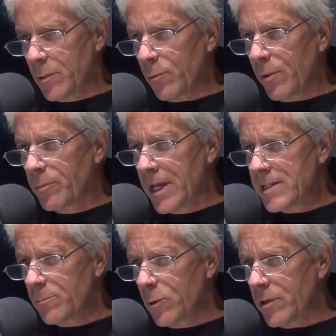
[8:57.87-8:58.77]
but
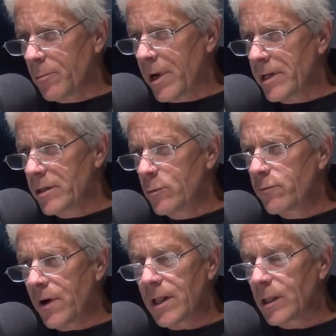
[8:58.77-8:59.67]
replace them with a brand new
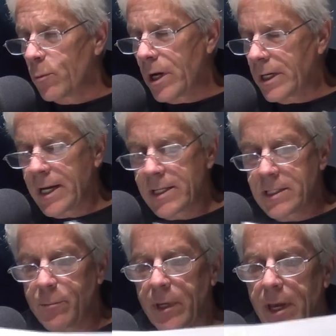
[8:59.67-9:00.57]
follow-on
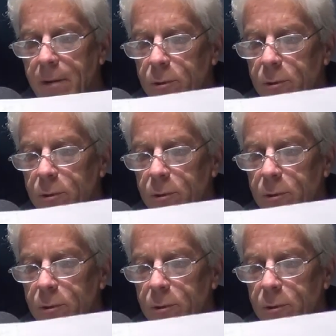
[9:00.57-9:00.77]
ICBM,